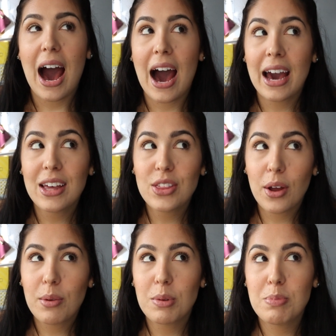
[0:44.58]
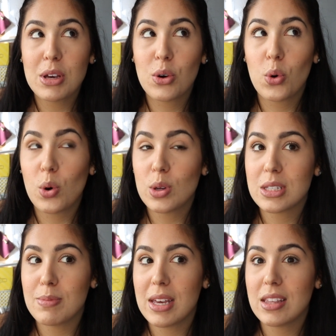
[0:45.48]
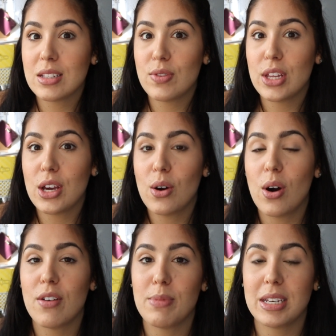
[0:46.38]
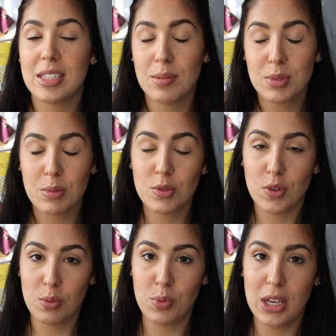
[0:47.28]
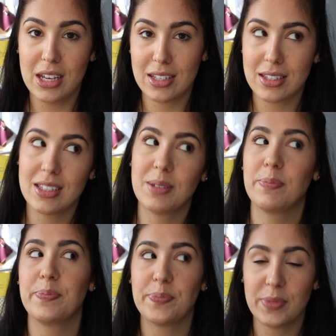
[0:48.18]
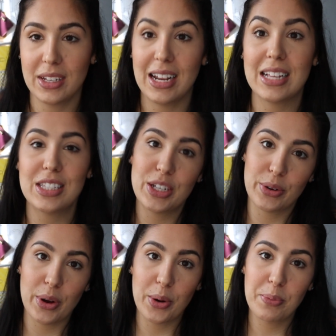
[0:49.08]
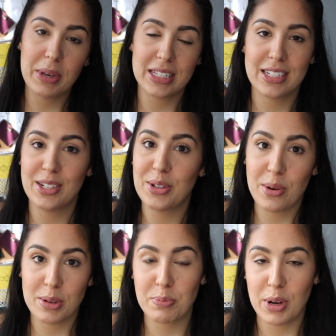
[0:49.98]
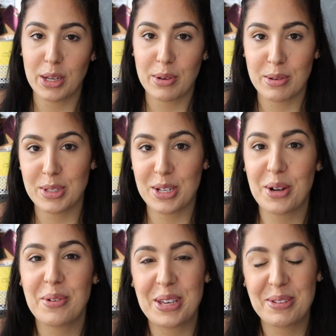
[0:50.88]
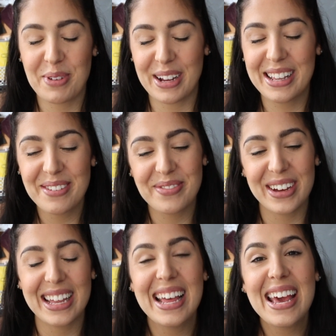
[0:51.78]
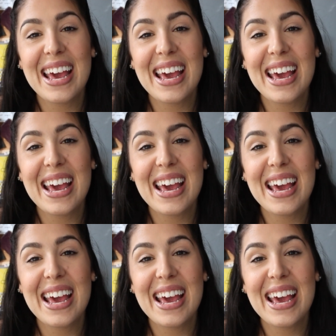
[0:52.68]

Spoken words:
I thought it would be cool to make this video of my symptoms from weeks, not 0 because I didn't know I was pregnant when I was 0 weeks pregnant, but